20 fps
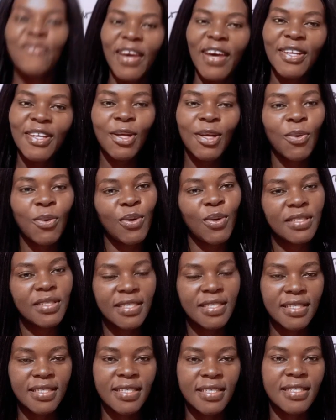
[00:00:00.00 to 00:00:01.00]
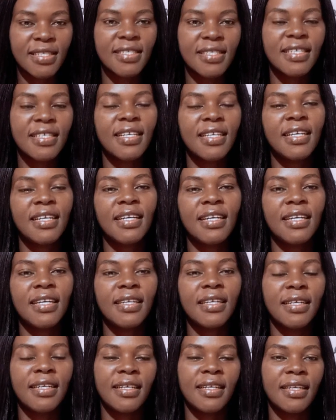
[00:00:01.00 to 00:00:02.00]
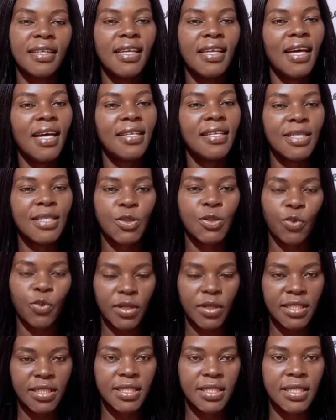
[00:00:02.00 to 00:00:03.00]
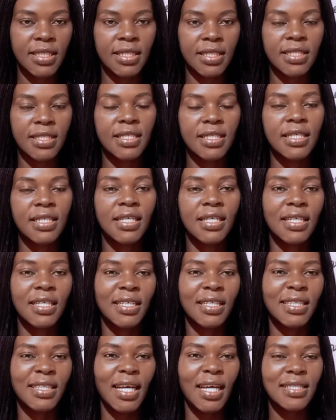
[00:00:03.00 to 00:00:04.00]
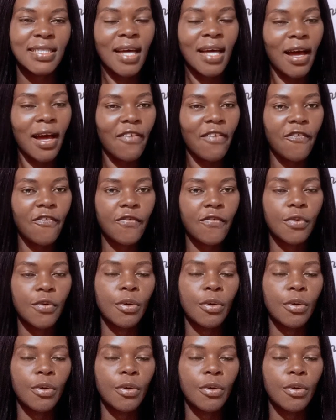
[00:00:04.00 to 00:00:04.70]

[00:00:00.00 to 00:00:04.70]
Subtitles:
Vector quantities, they are these quantities that have